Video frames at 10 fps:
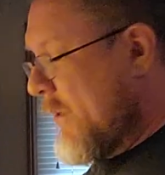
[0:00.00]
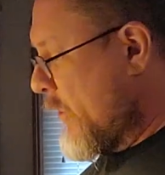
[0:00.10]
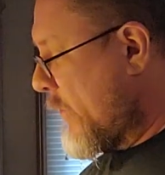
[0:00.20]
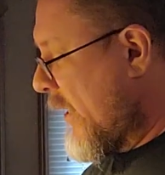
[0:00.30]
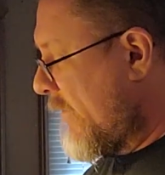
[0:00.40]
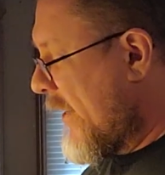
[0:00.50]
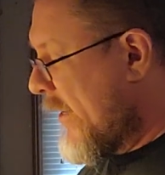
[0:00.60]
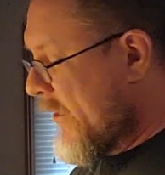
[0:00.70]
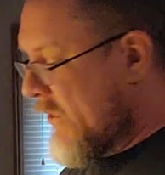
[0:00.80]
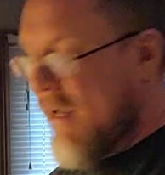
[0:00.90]
Great
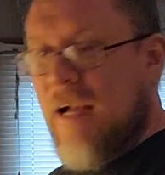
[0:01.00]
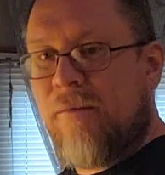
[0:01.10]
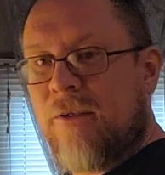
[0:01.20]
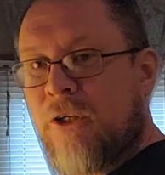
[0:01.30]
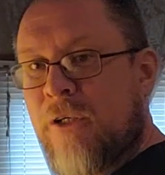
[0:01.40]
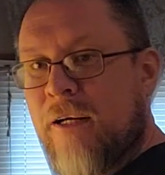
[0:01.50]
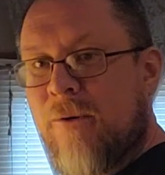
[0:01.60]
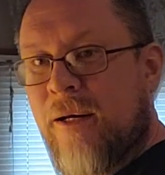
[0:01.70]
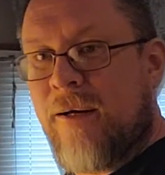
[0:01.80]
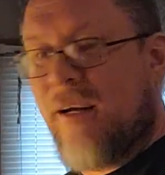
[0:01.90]
Values that have all the shit already cut